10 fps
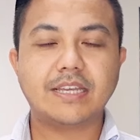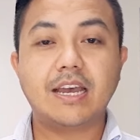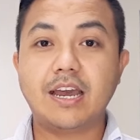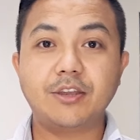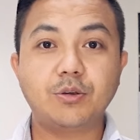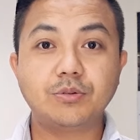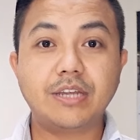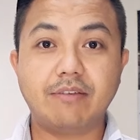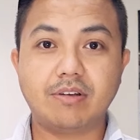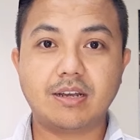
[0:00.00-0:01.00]
I don't
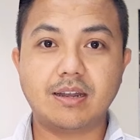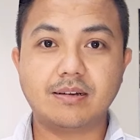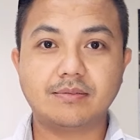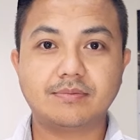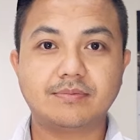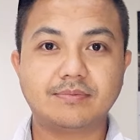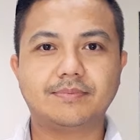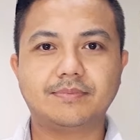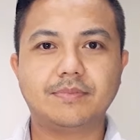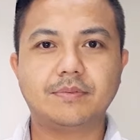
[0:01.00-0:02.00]
have a car.
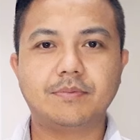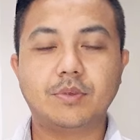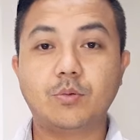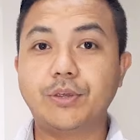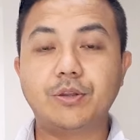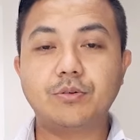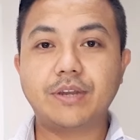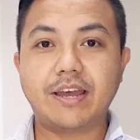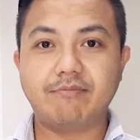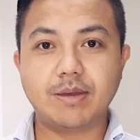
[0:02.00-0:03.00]
We don't
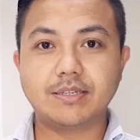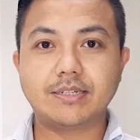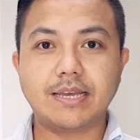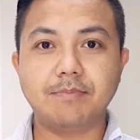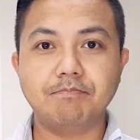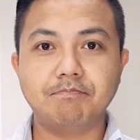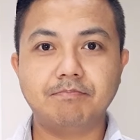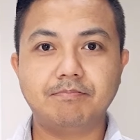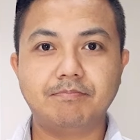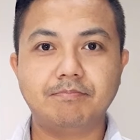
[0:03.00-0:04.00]
have much time.
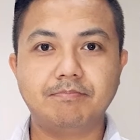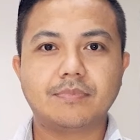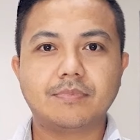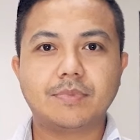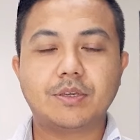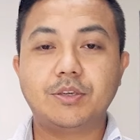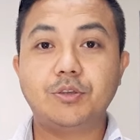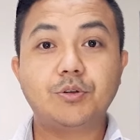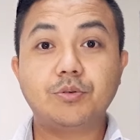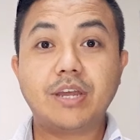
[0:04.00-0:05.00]
You
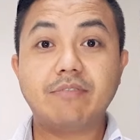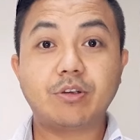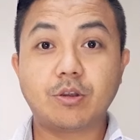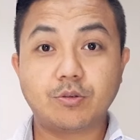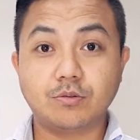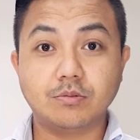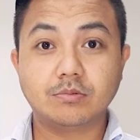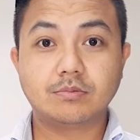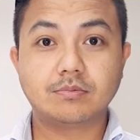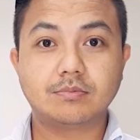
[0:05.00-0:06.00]
don't have a
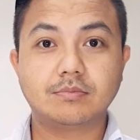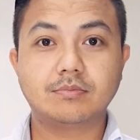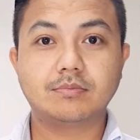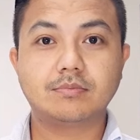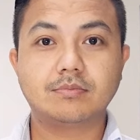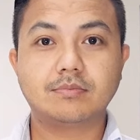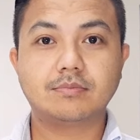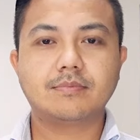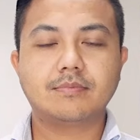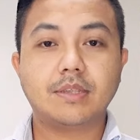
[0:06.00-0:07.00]
clue.
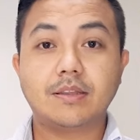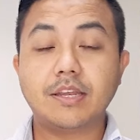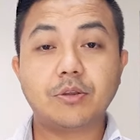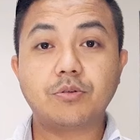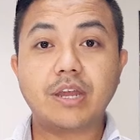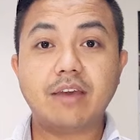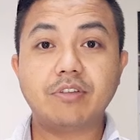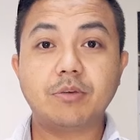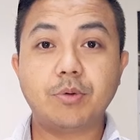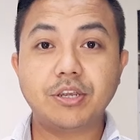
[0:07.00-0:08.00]
They don't have
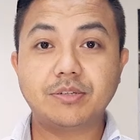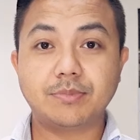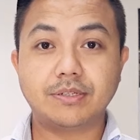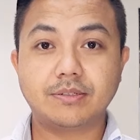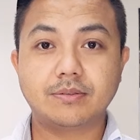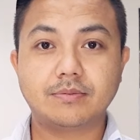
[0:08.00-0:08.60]
an appointment.